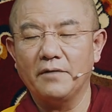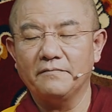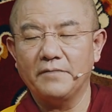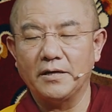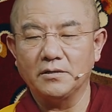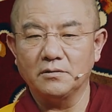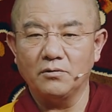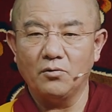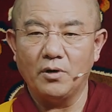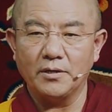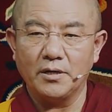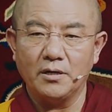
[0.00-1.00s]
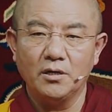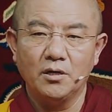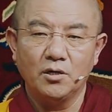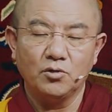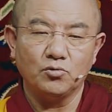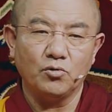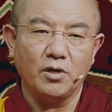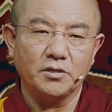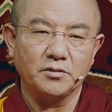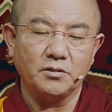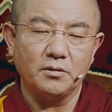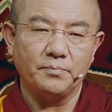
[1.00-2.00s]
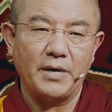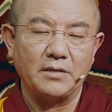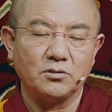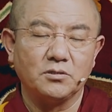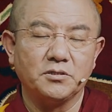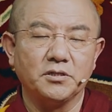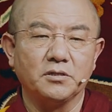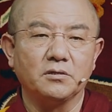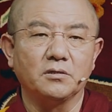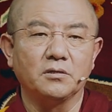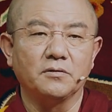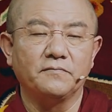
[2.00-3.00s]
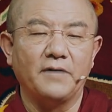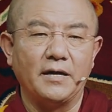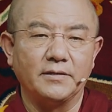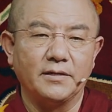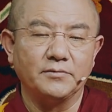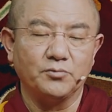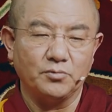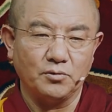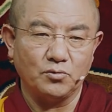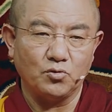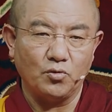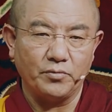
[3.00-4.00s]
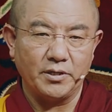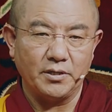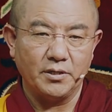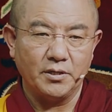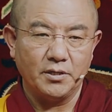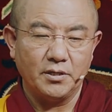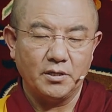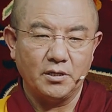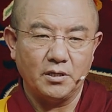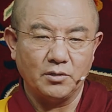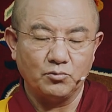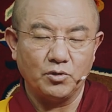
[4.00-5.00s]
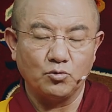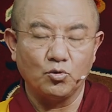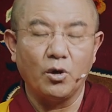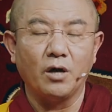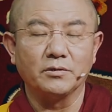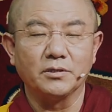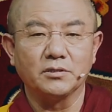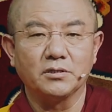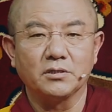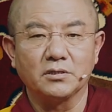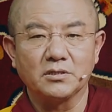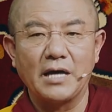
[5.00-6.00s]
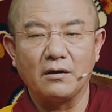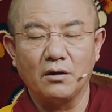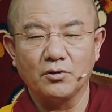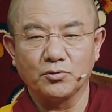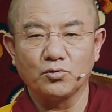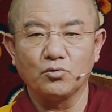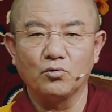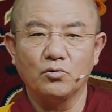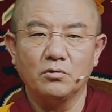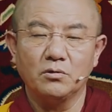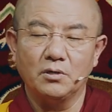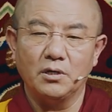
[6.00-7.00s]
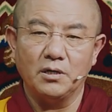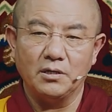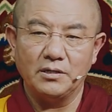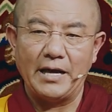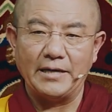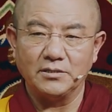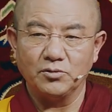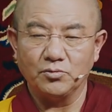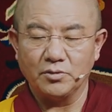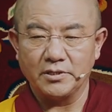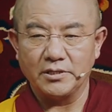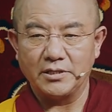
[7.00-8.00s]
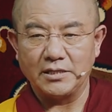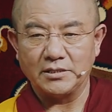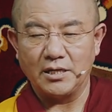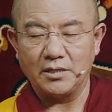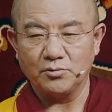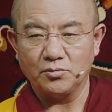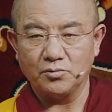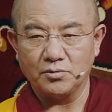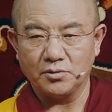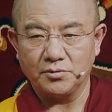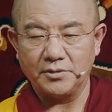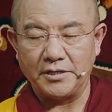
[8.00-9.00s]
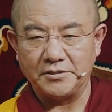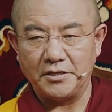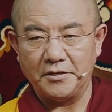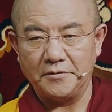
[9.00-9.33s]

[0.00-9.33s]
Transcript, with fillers: to study, and I'm going to use it as an outline to teach. And mostly we'll use it as a, an, as a reference.